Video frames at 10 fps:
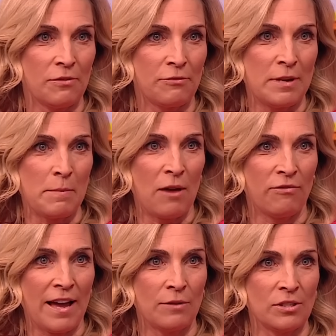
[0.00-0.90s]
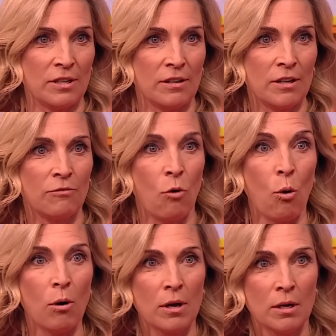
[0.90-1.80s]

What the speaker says: of a Female Founder for